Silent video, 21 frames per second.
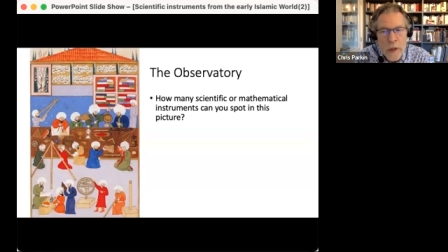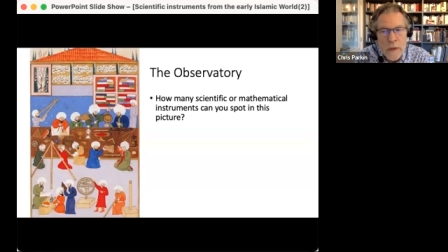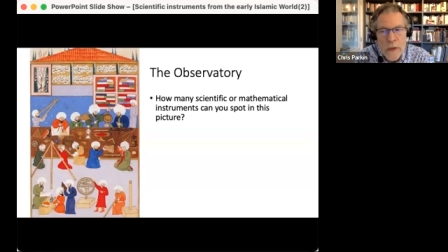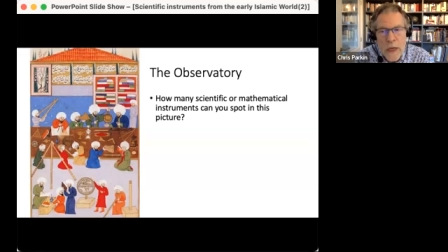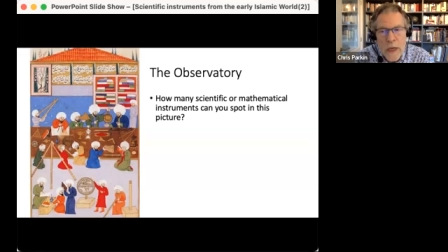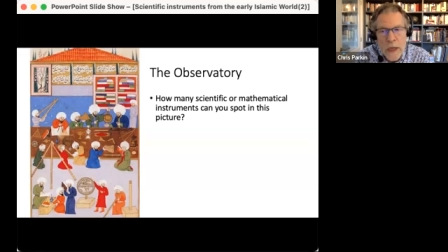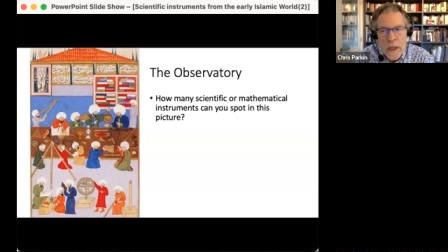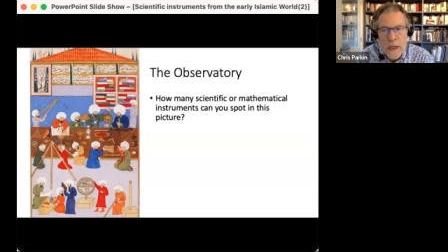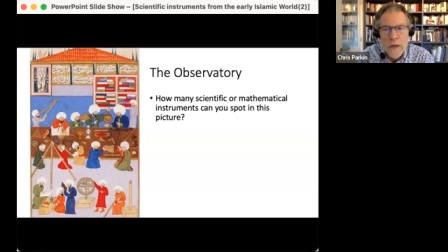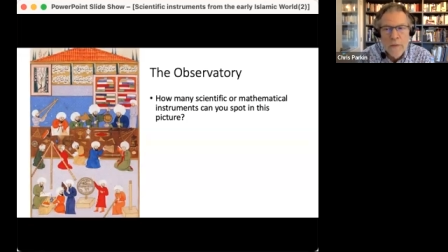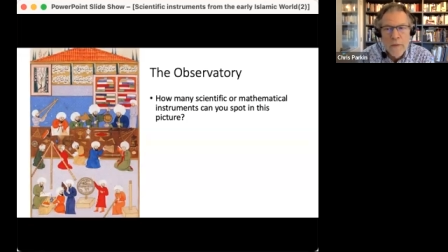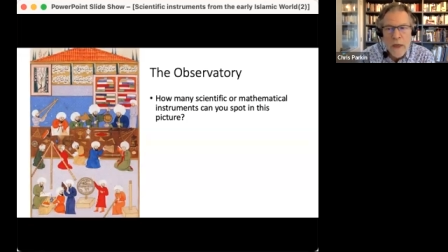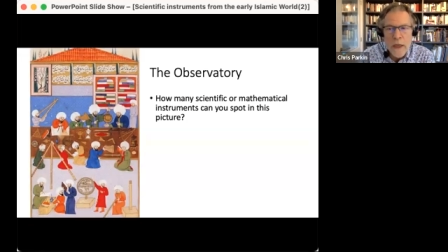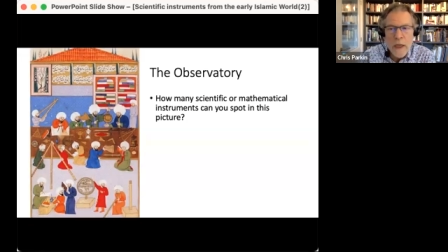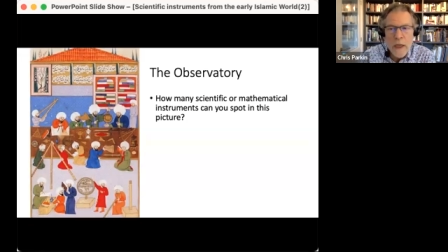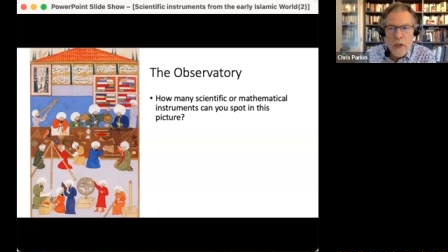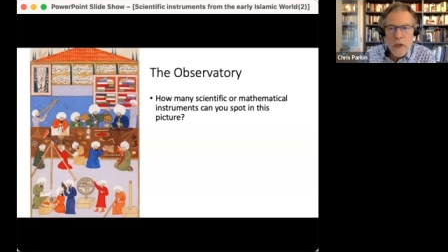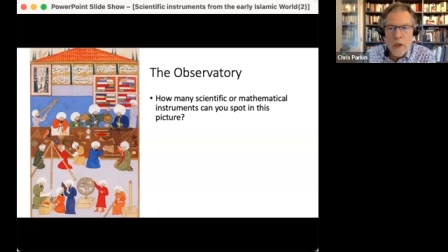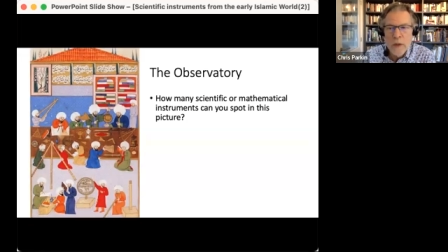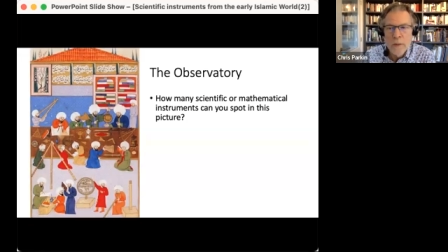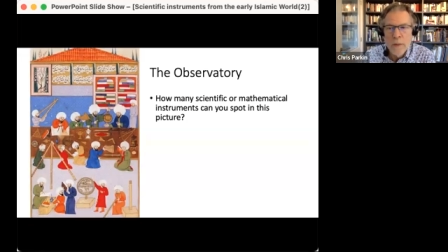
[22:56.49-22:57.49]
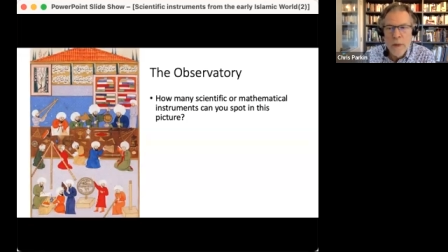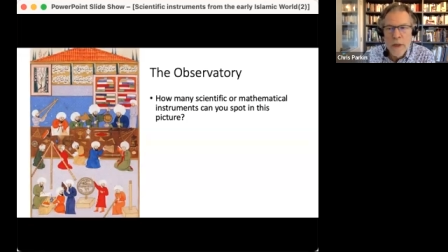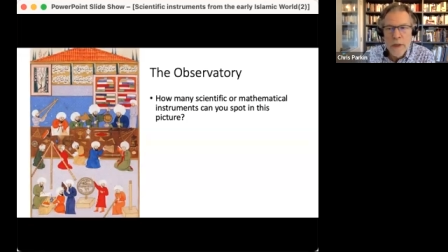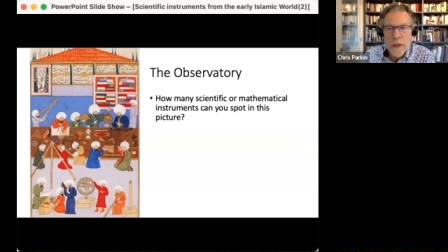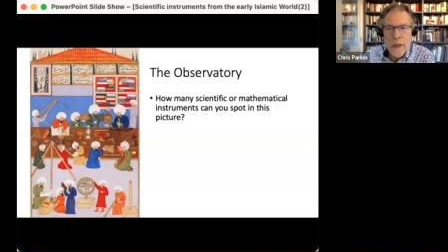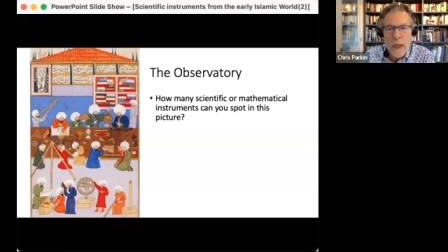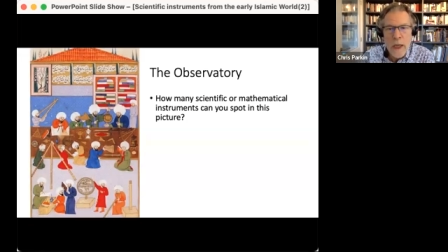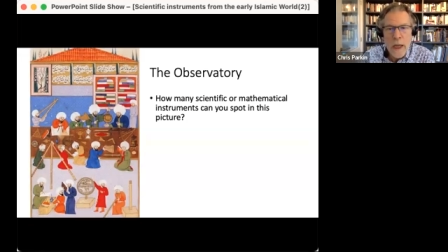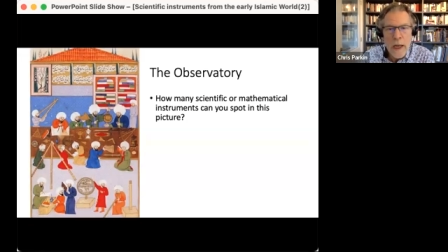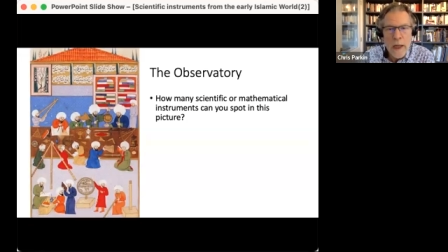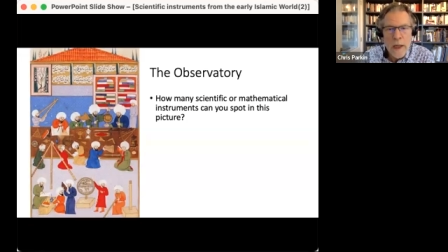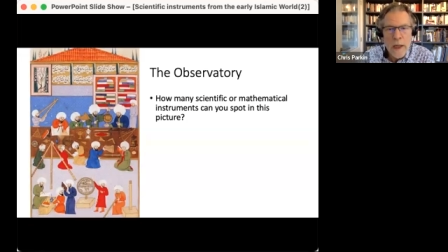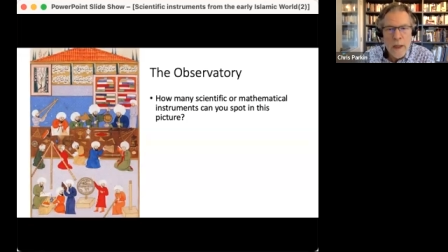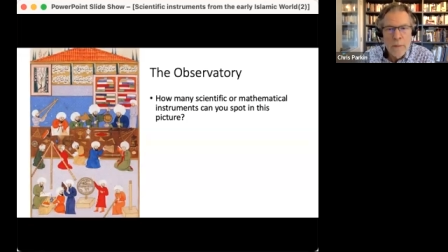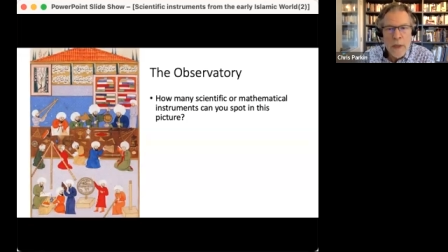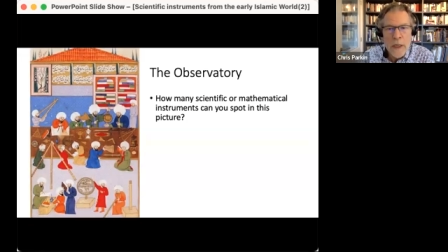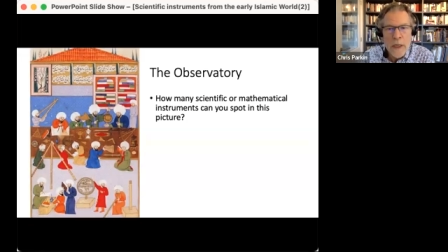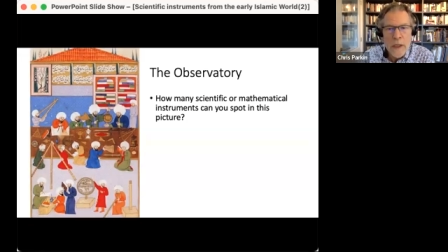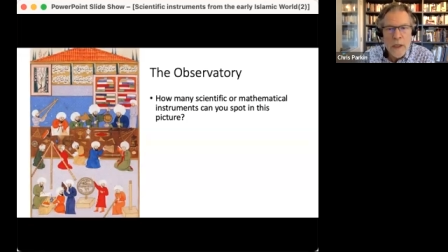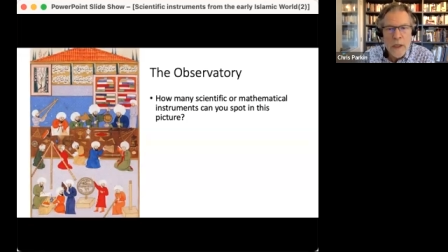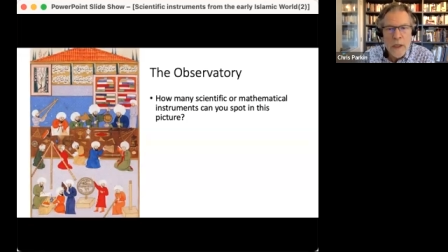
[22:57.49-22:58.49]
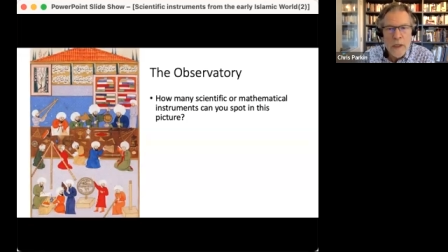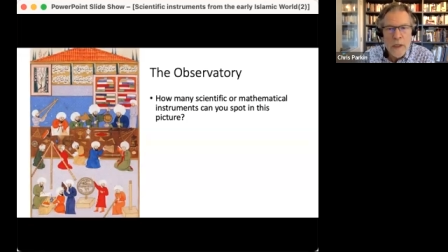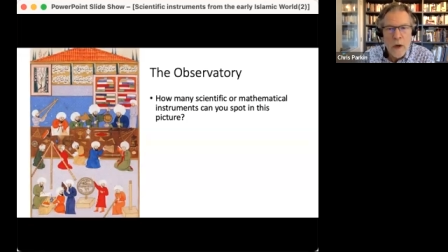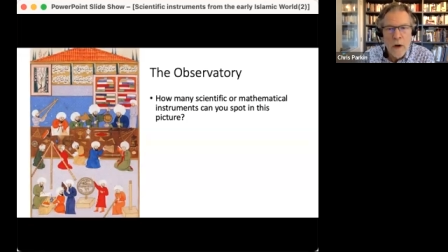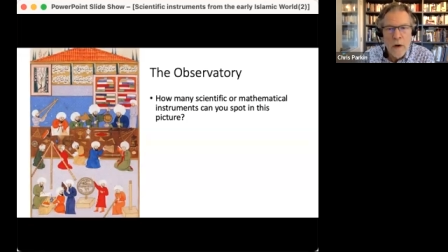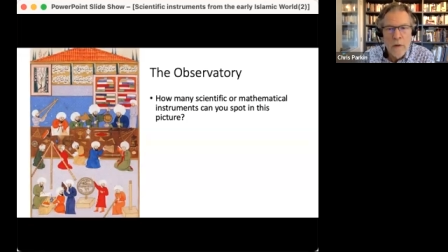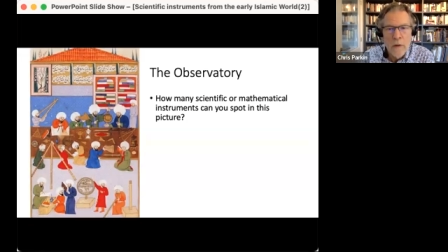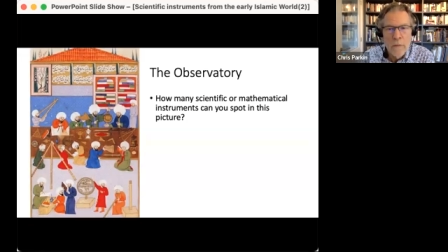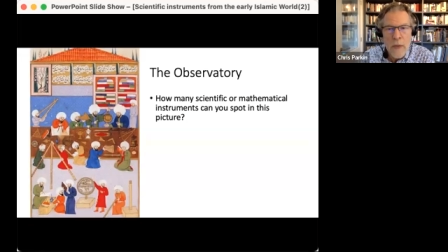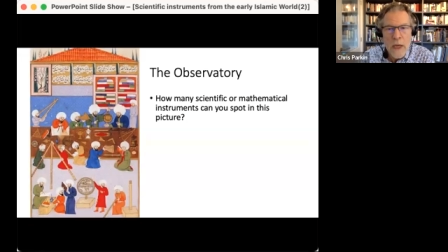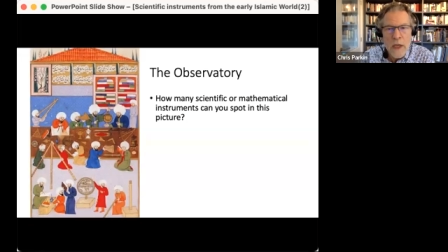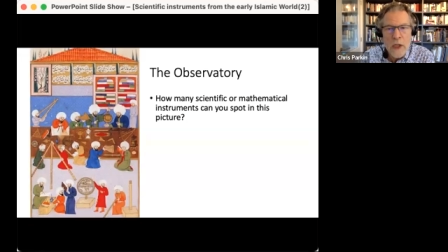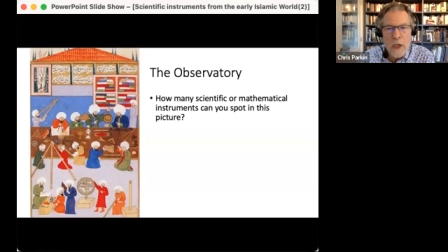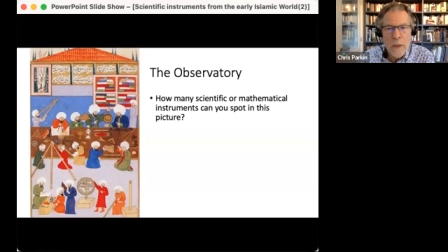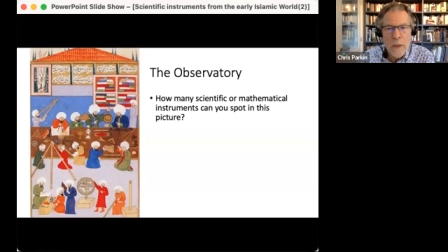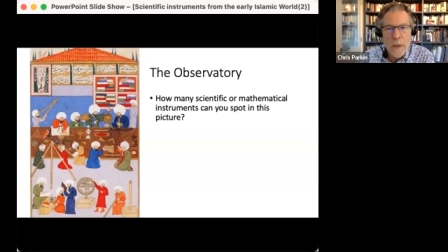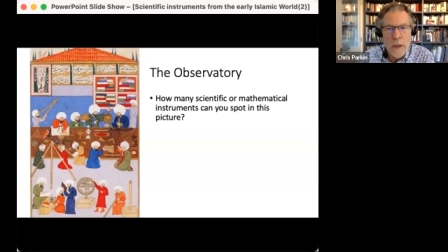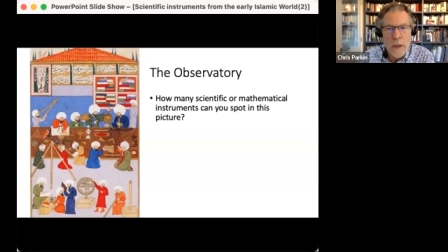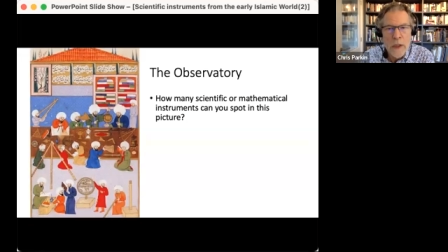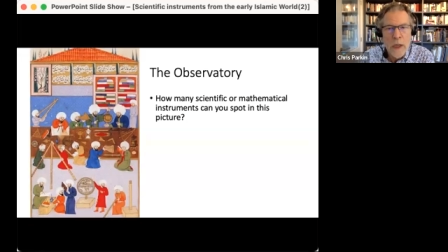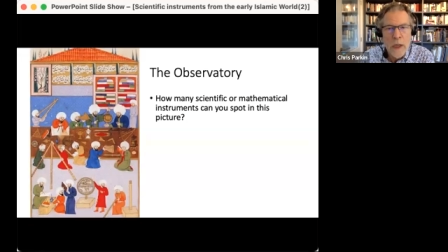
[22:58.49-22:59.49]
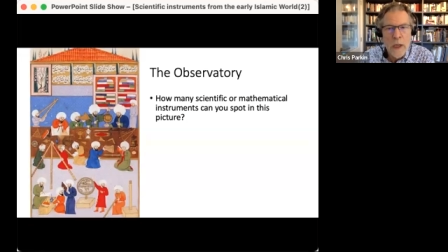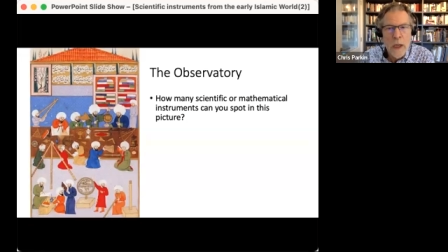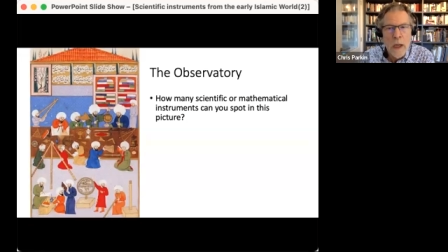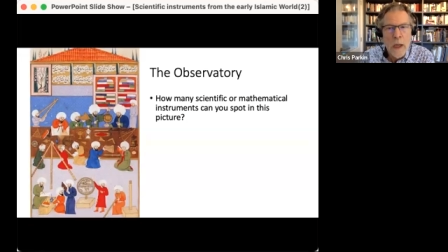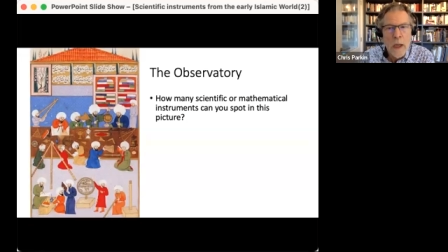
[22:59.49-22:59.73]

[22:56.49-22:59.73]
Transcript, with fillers: of scientific instruments and the business of measurement,